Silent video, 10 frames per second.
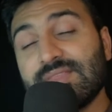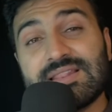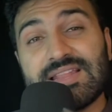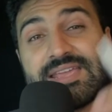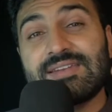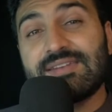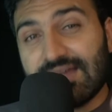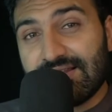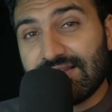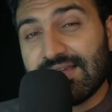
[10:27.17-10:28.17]
like
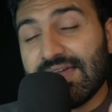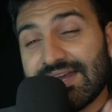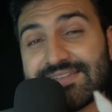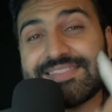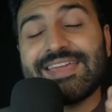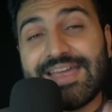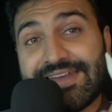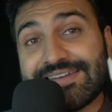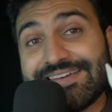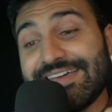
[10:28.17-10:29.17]
null at the
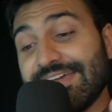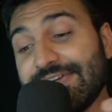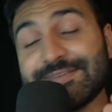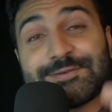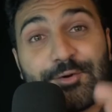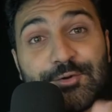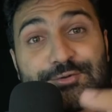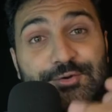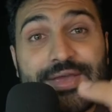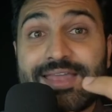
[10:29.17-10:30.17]
end is
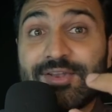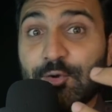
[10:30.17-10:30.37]
also an